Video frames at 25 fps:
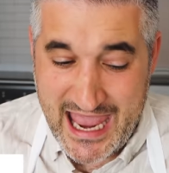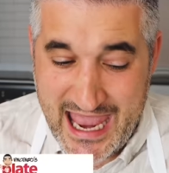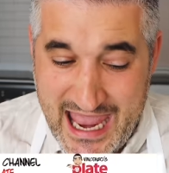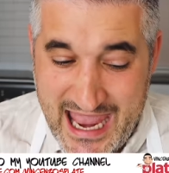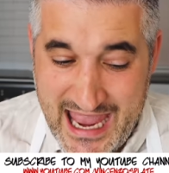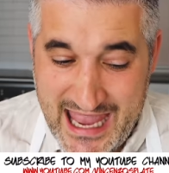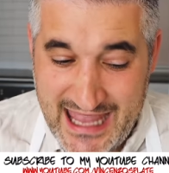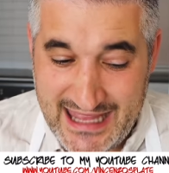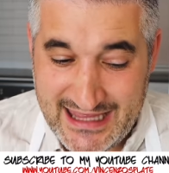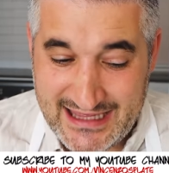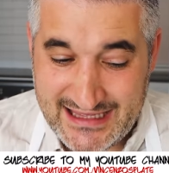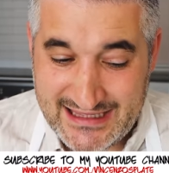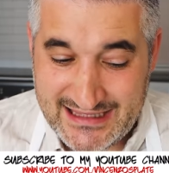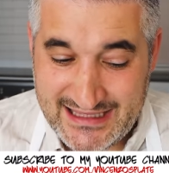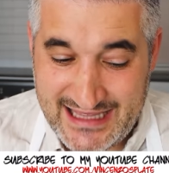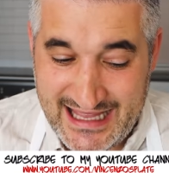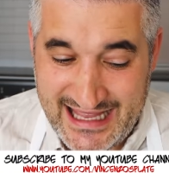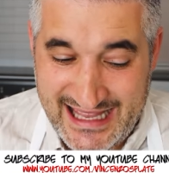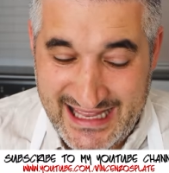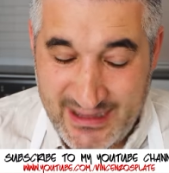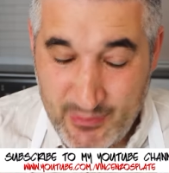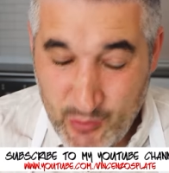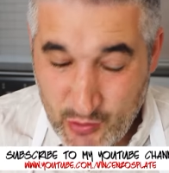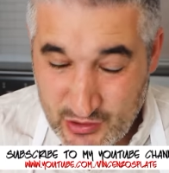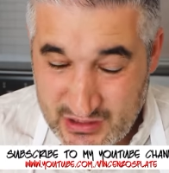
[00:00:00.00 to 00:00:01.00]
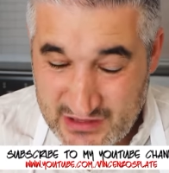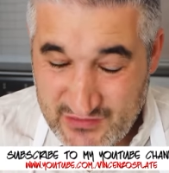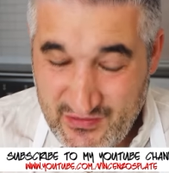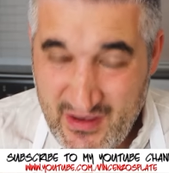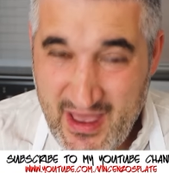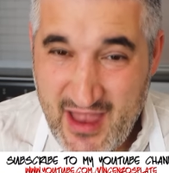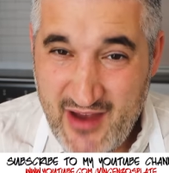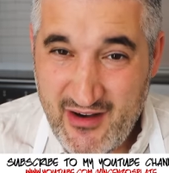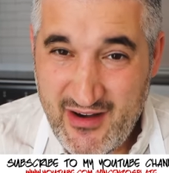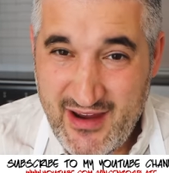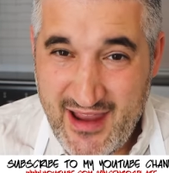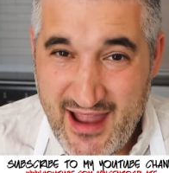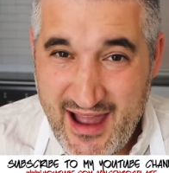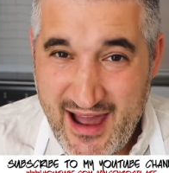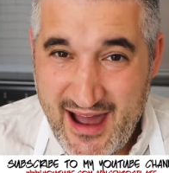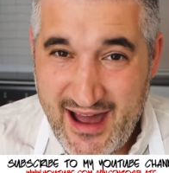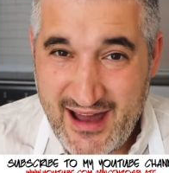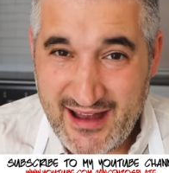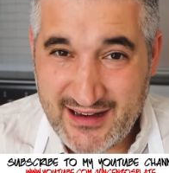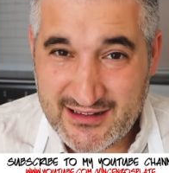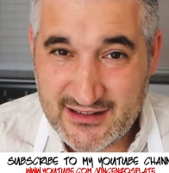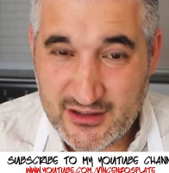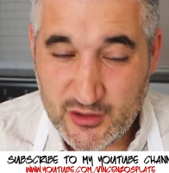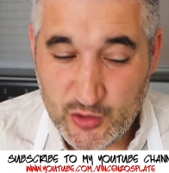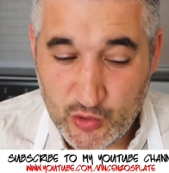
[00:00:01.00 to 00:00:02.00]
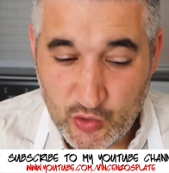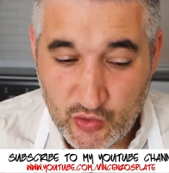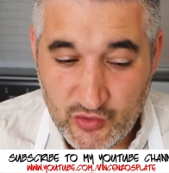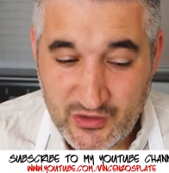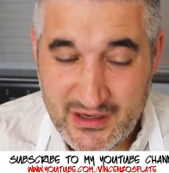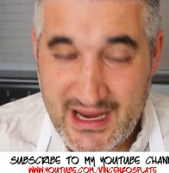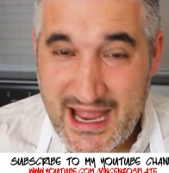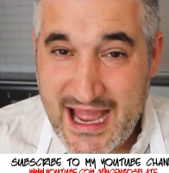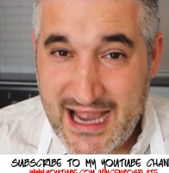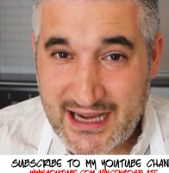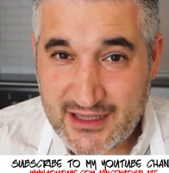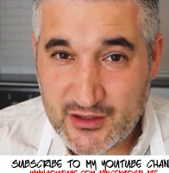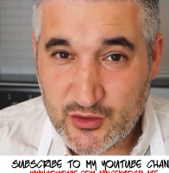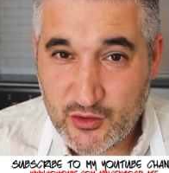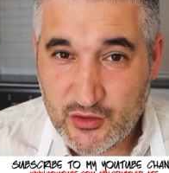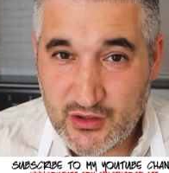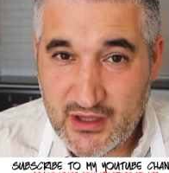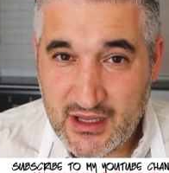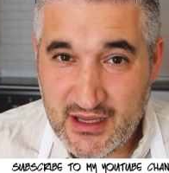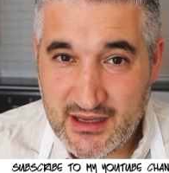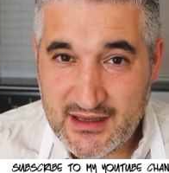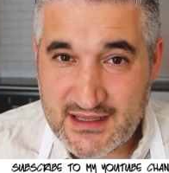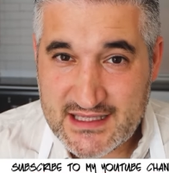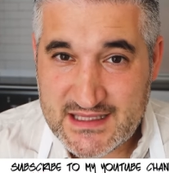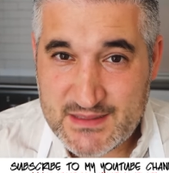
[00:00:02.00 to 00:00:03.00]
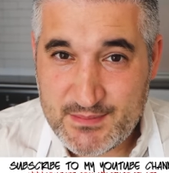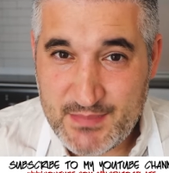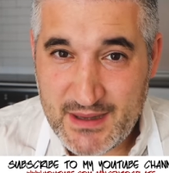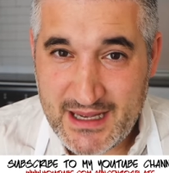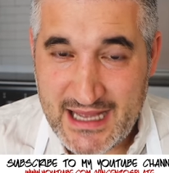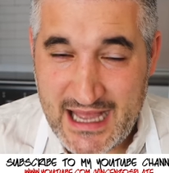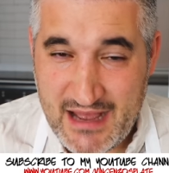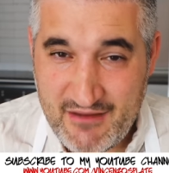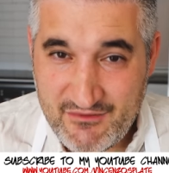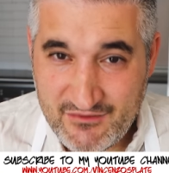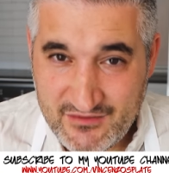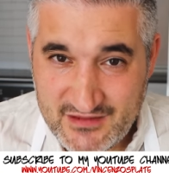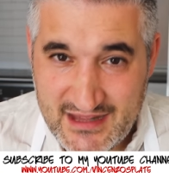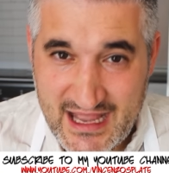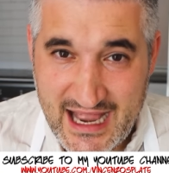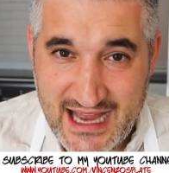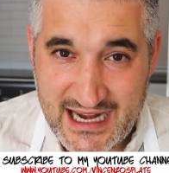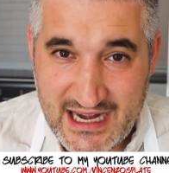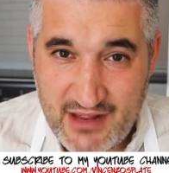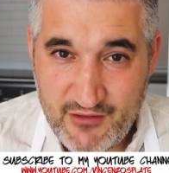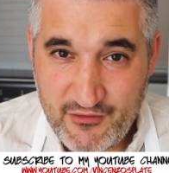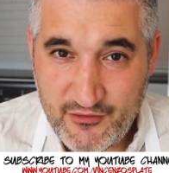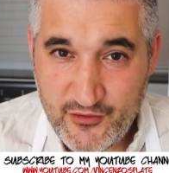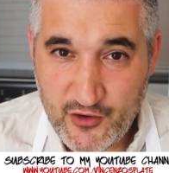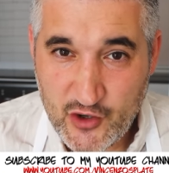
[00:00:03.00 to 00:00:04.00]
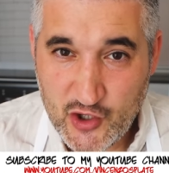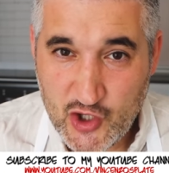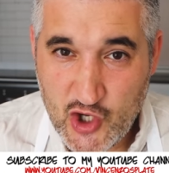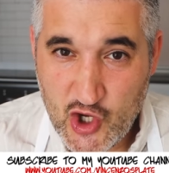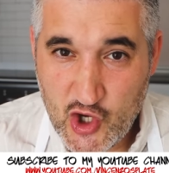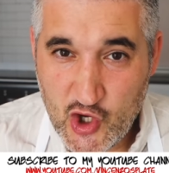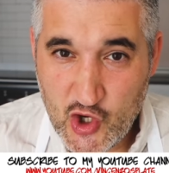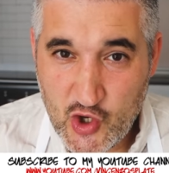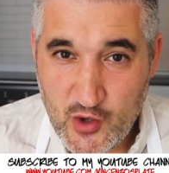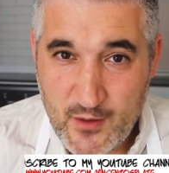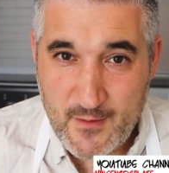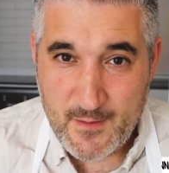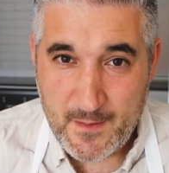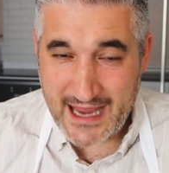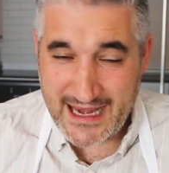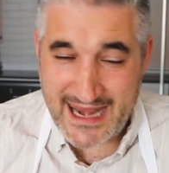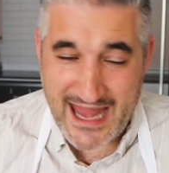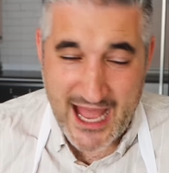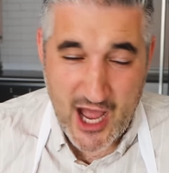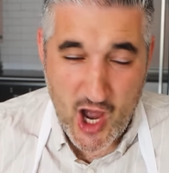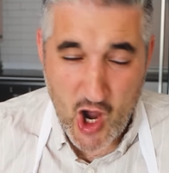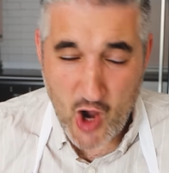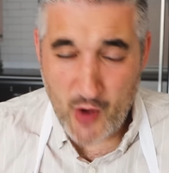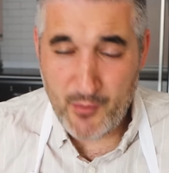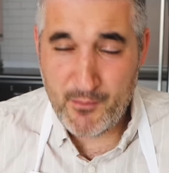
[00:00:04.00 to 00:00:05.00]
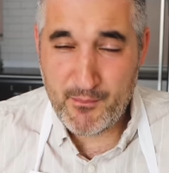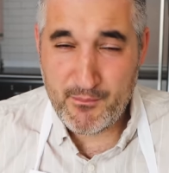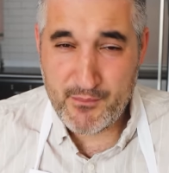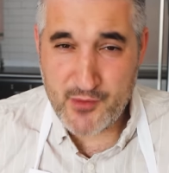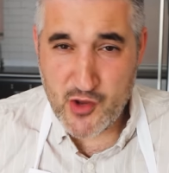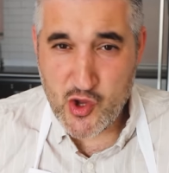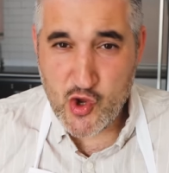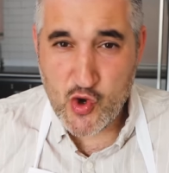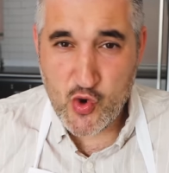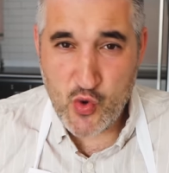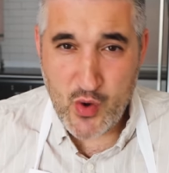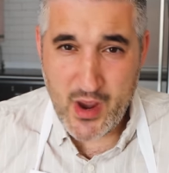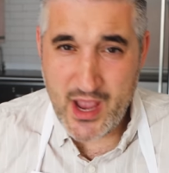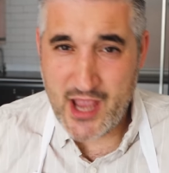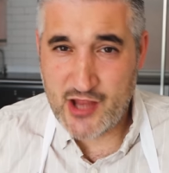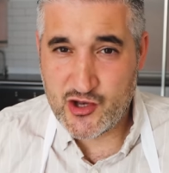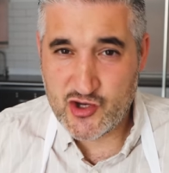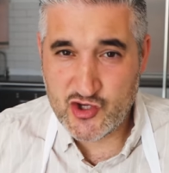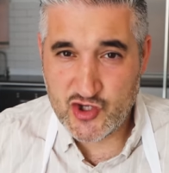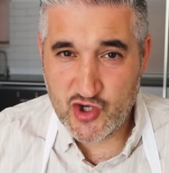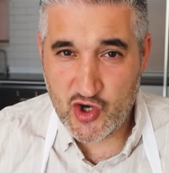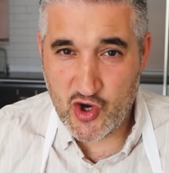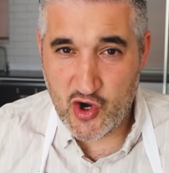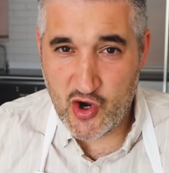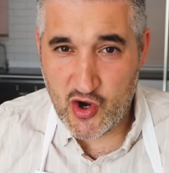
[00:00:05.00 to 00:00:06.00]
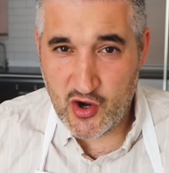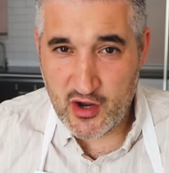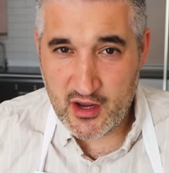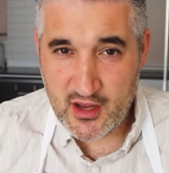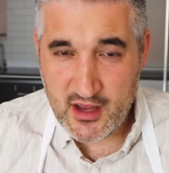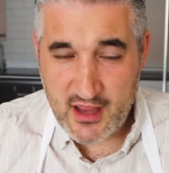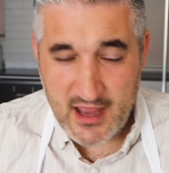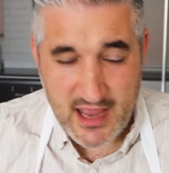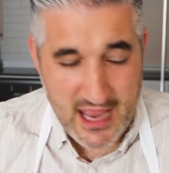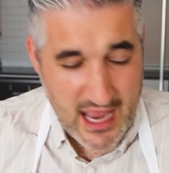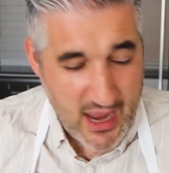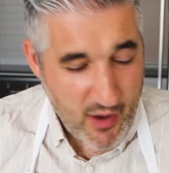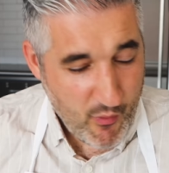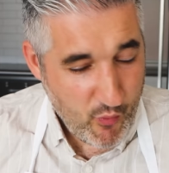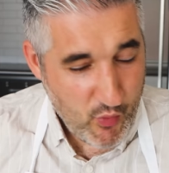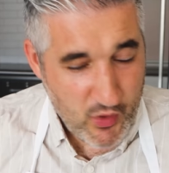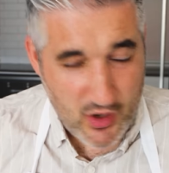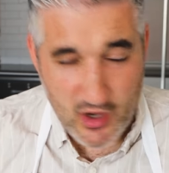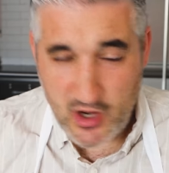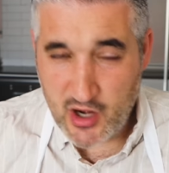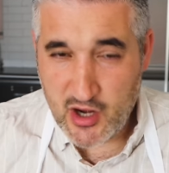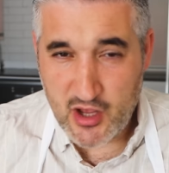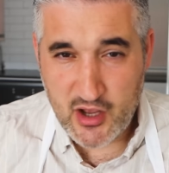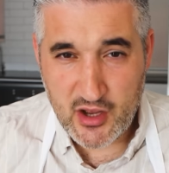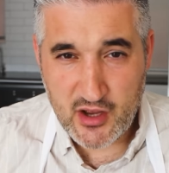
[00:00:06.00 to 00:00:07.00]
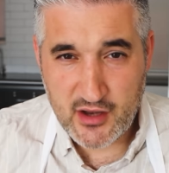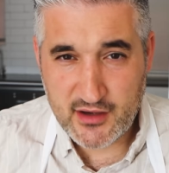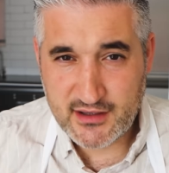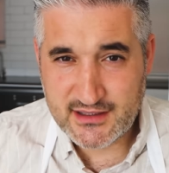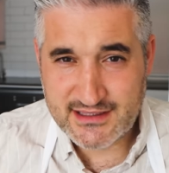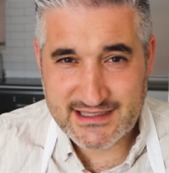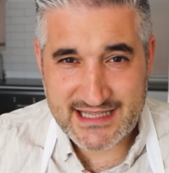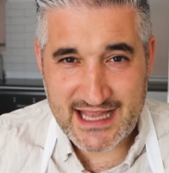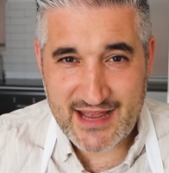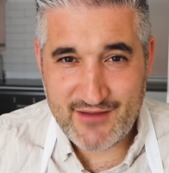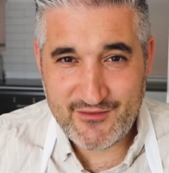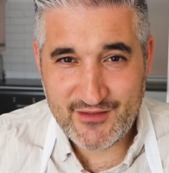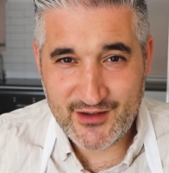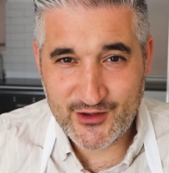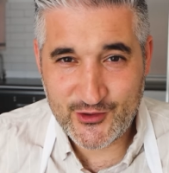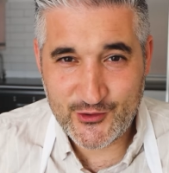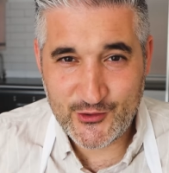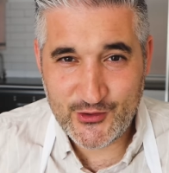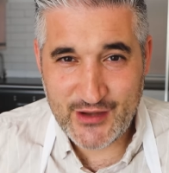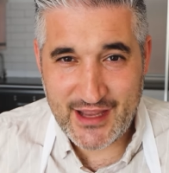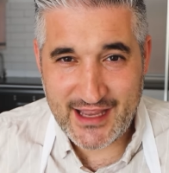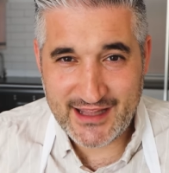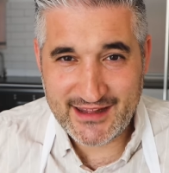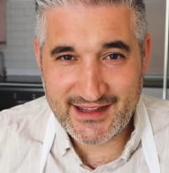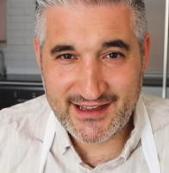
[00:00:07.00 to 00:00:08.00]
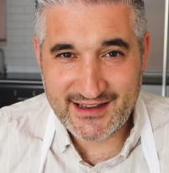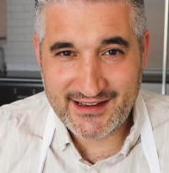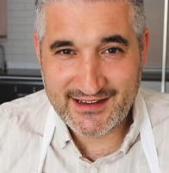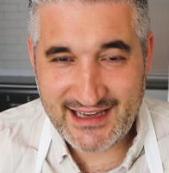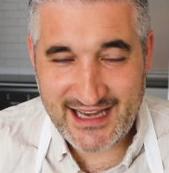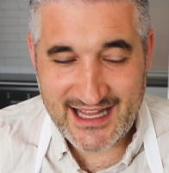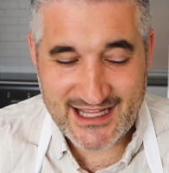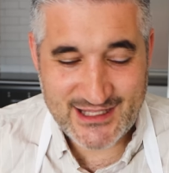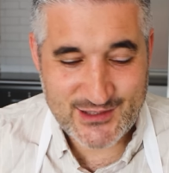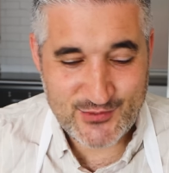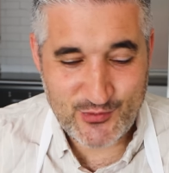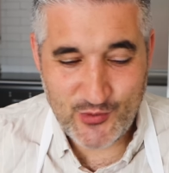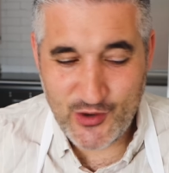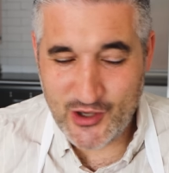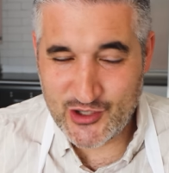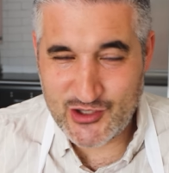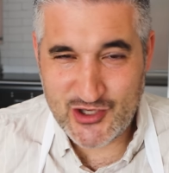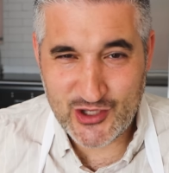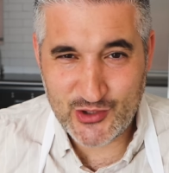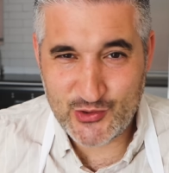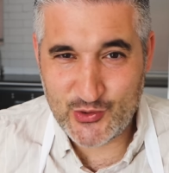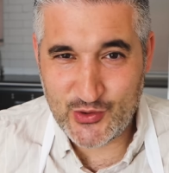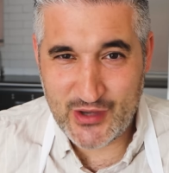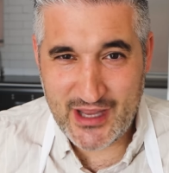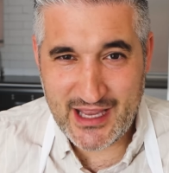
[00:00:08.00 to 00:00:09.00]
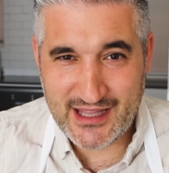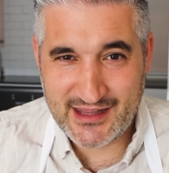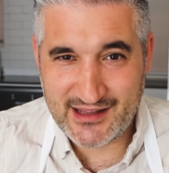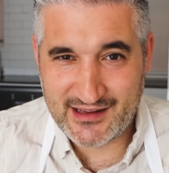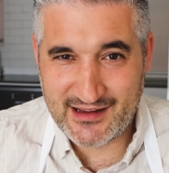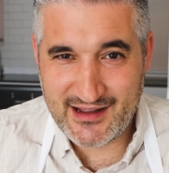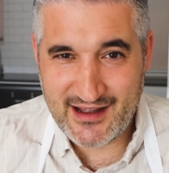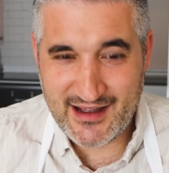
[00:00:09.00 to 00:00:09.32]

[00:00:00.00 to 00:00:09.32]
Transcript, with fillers: and it was very hard to react to this, but I've done it for you and I hope you enjoy we learn something together. Let's watch it together,